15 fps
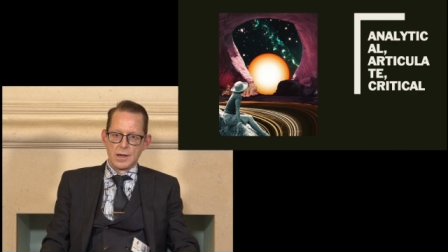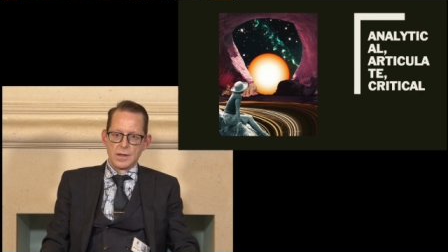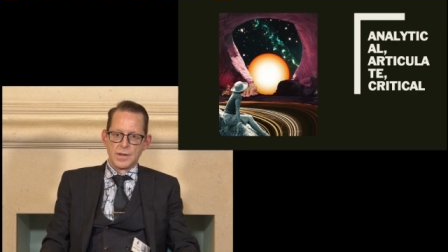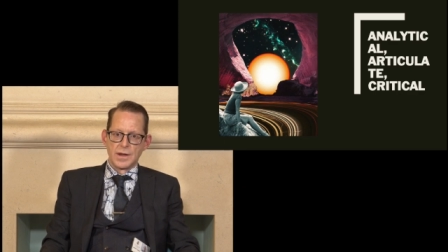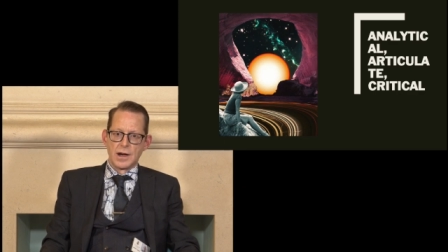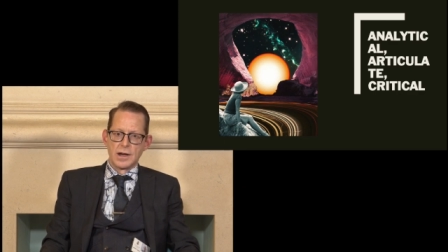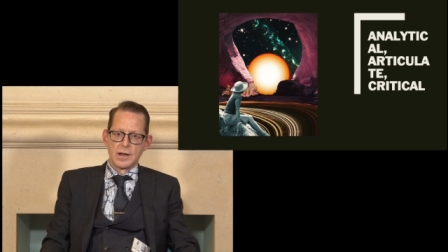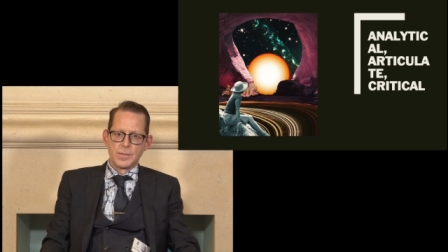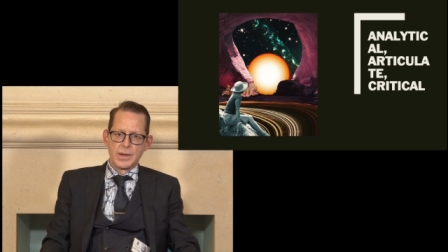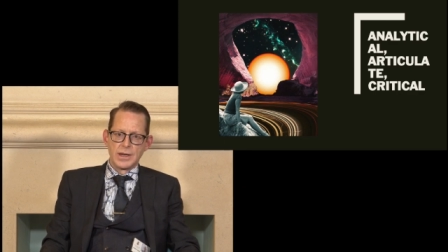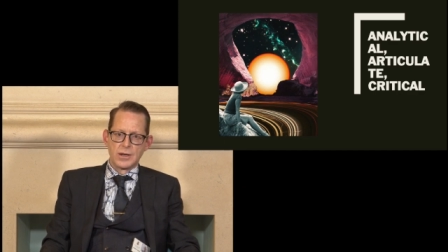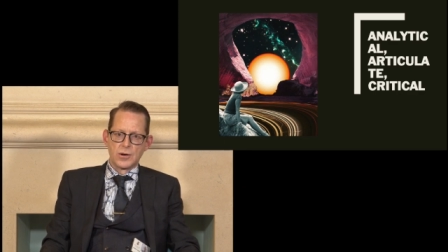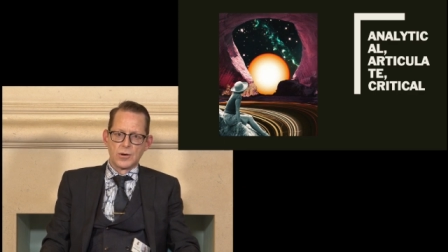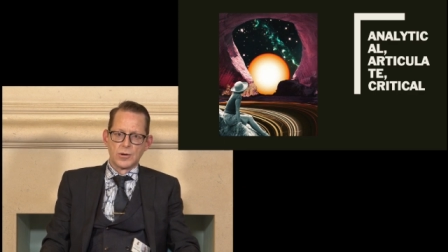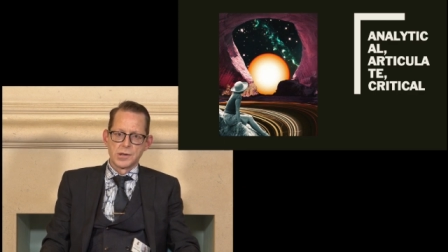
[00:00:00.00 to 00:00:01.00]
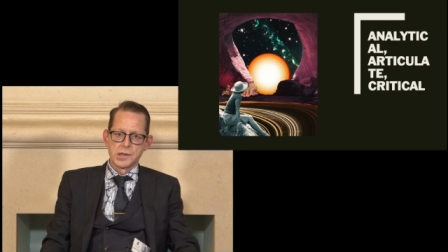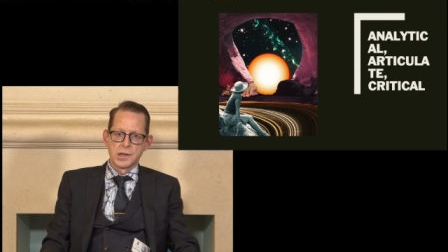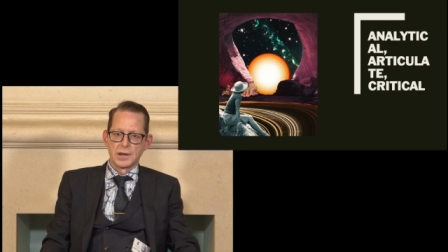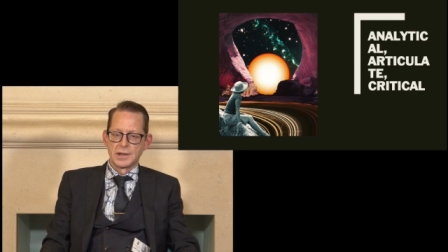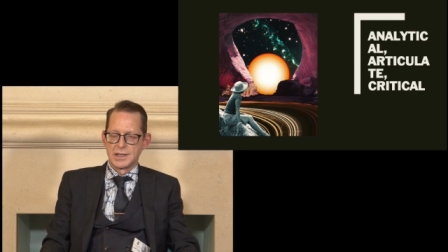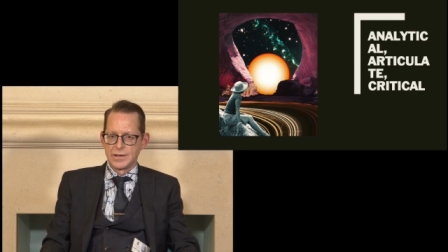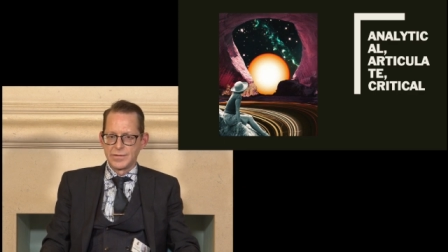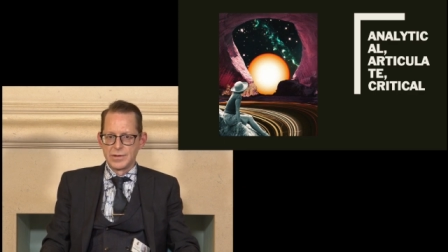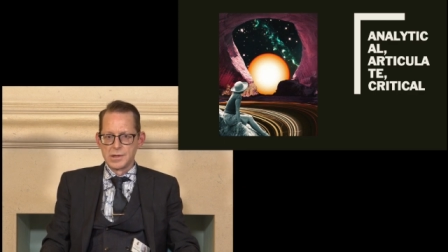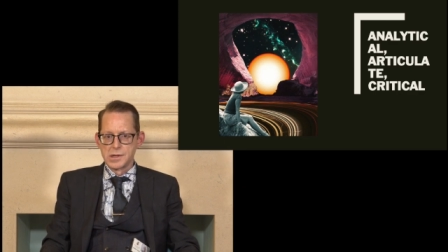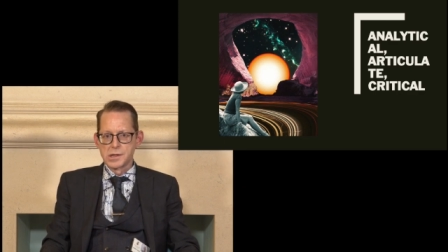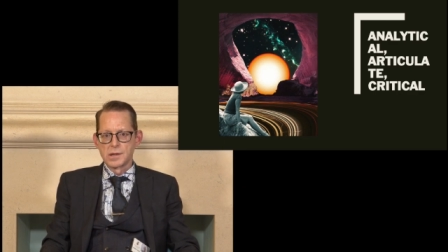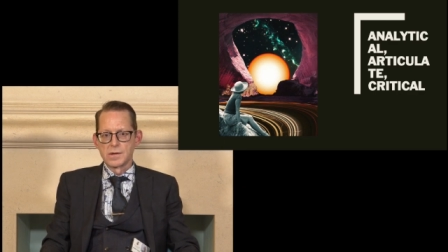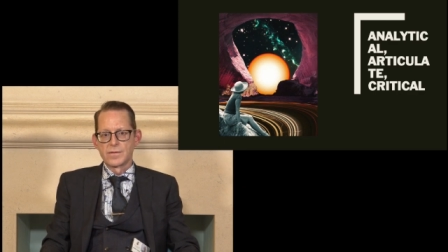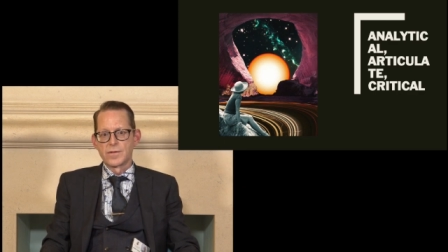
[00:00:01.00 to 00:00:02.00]
The IB course
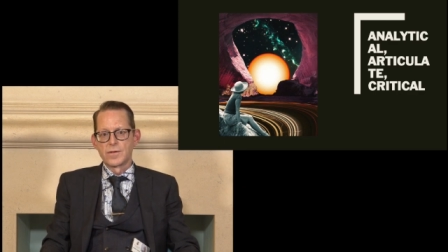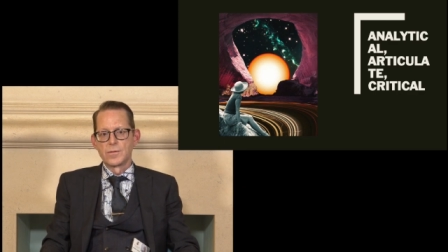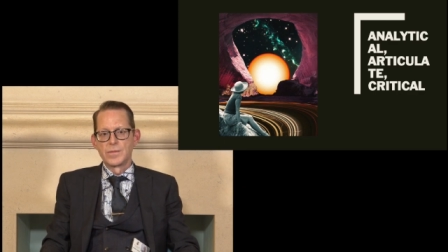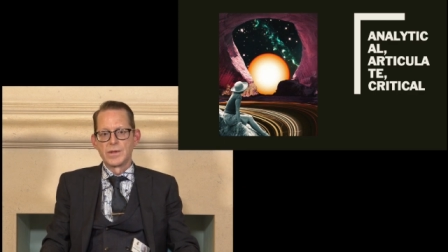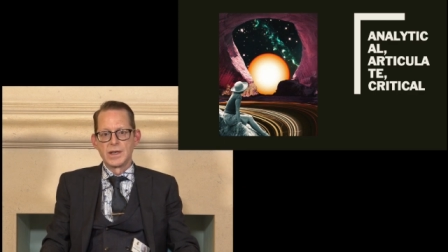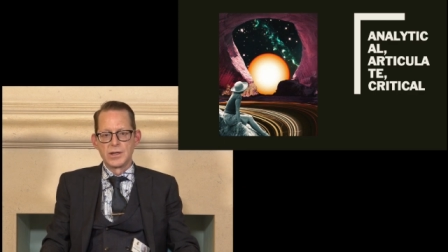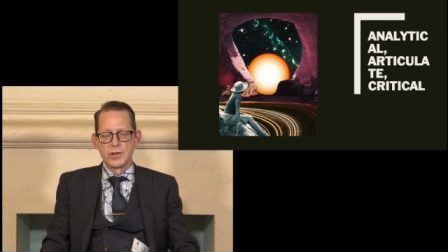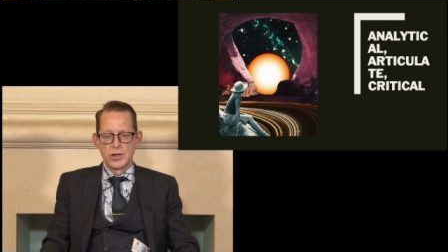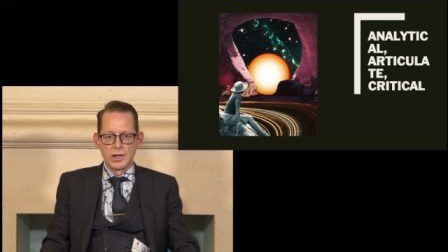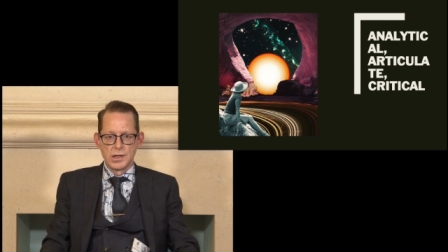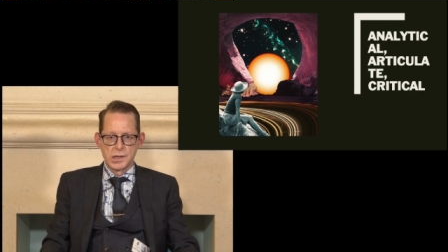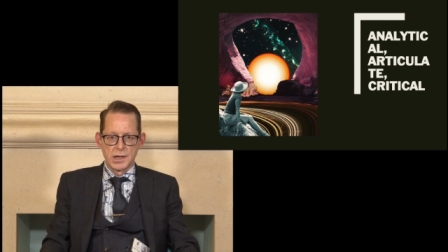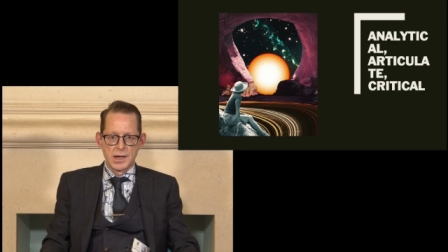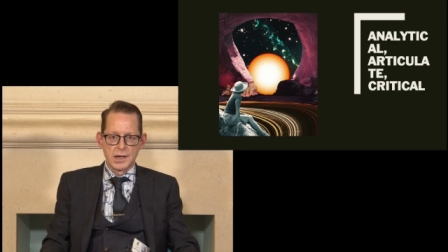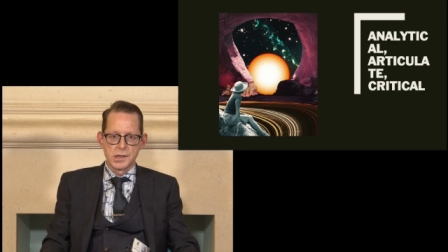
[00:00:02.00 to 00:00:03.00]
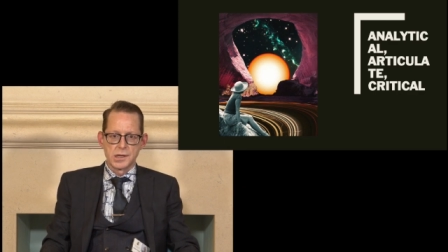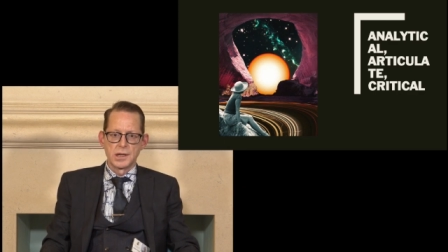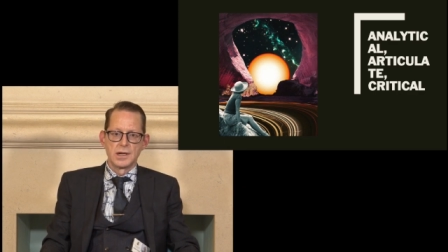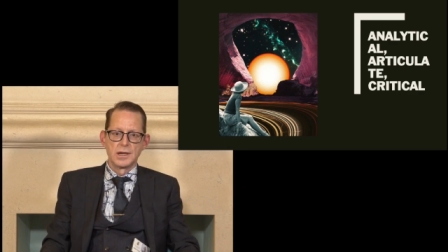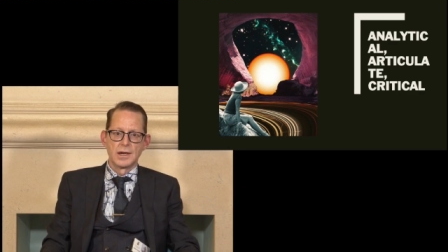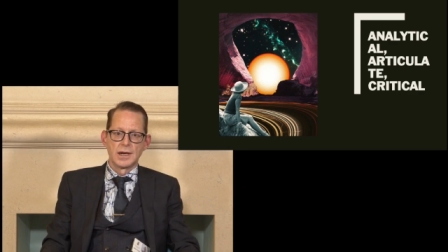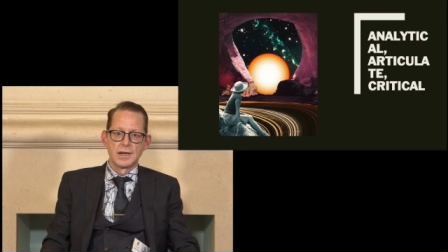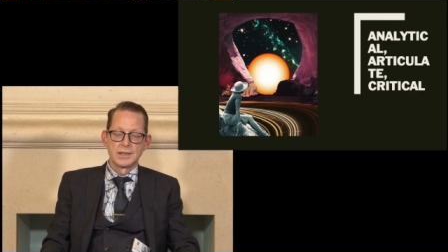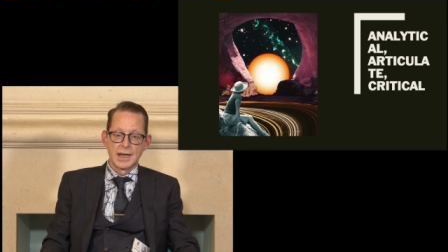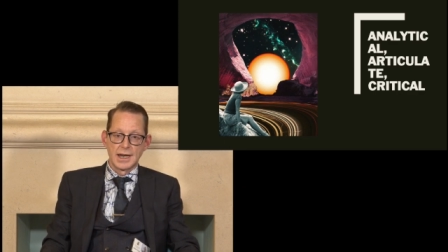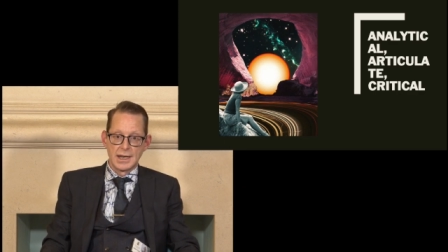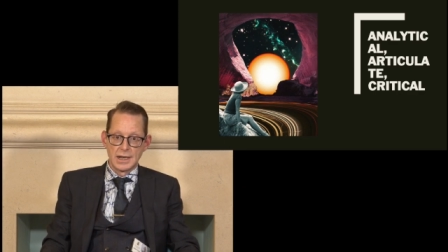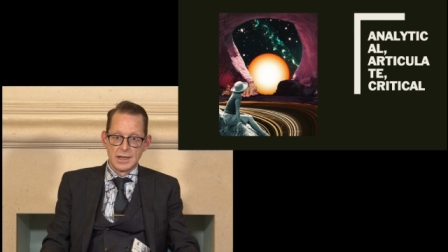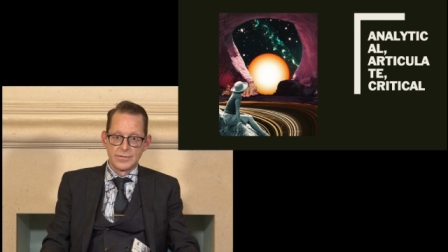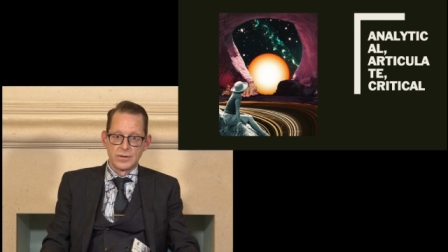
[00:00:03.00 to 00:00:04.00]
differs from the GCSE and
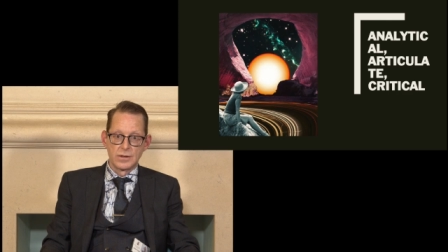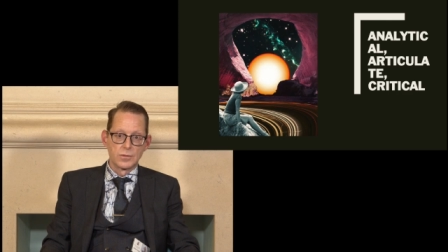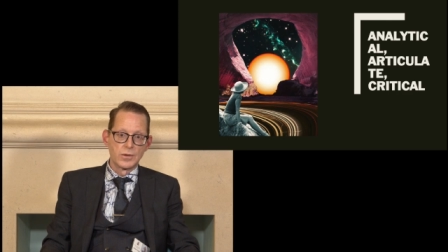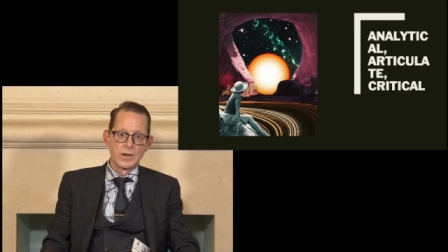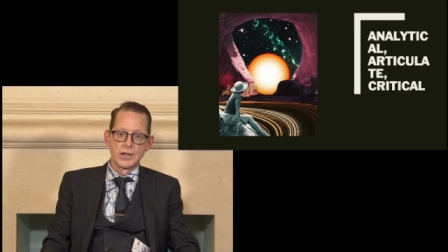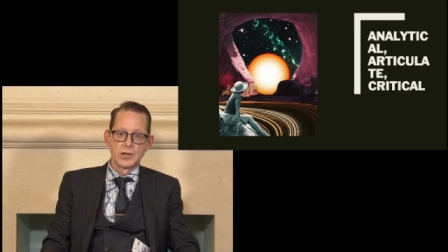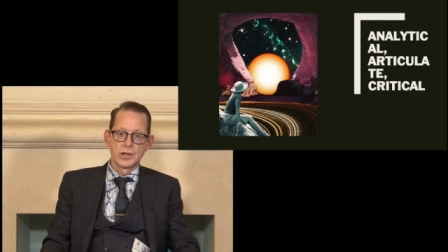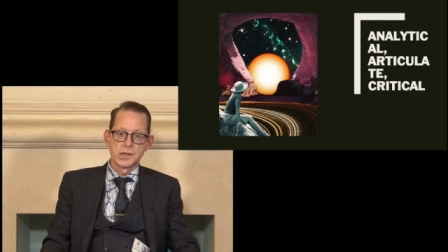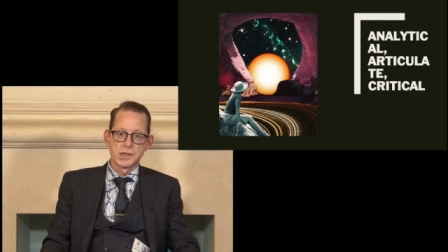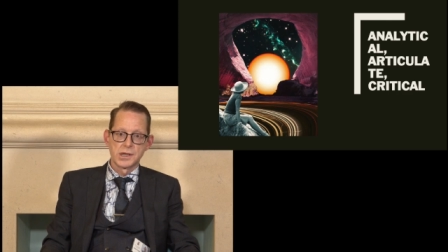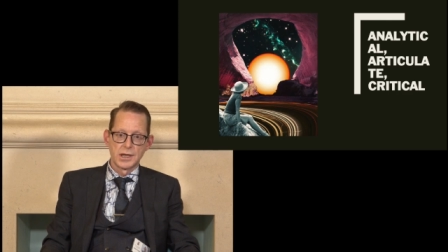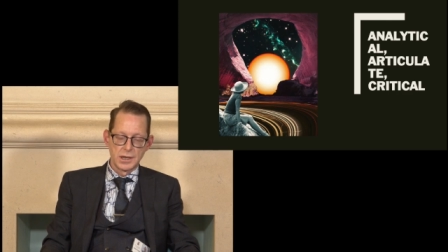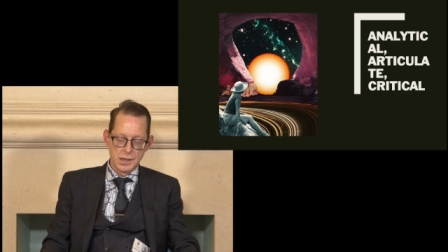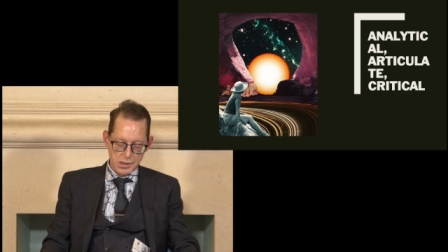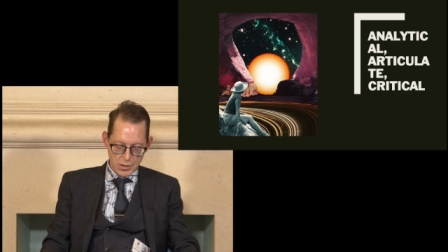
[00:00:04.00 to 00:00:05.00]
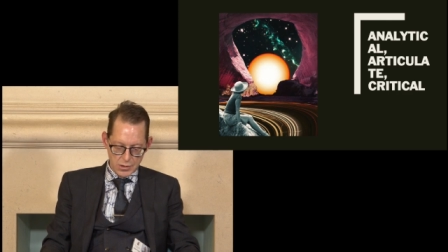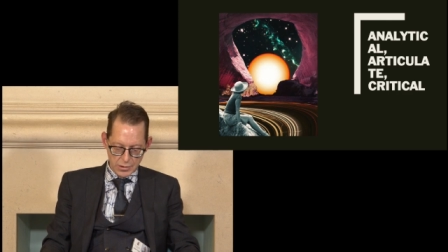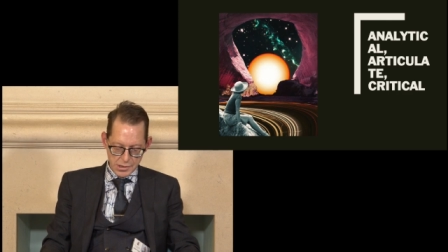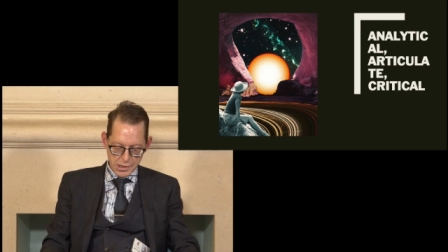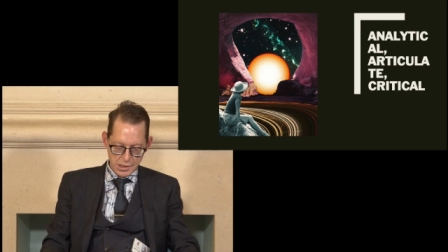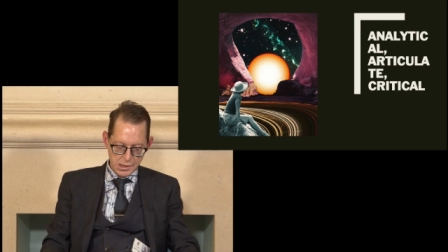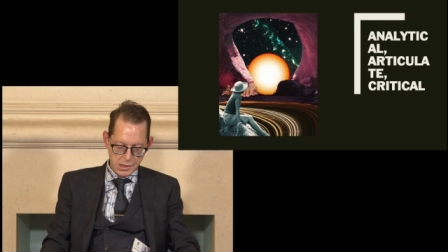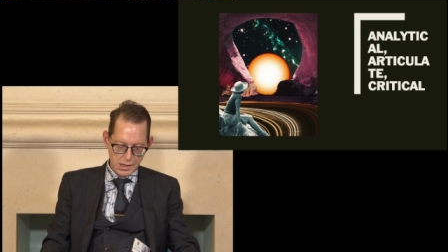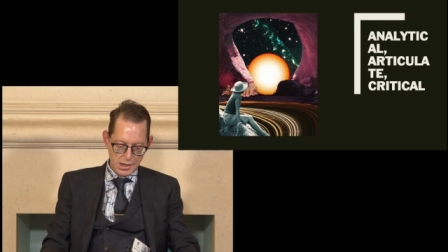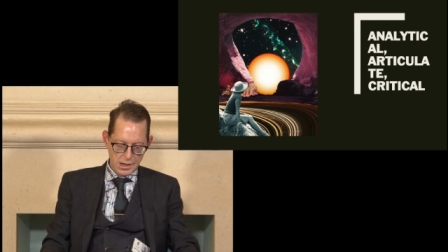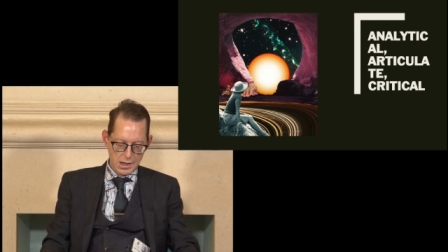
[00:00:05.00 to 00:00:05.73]
A-level religious studies courses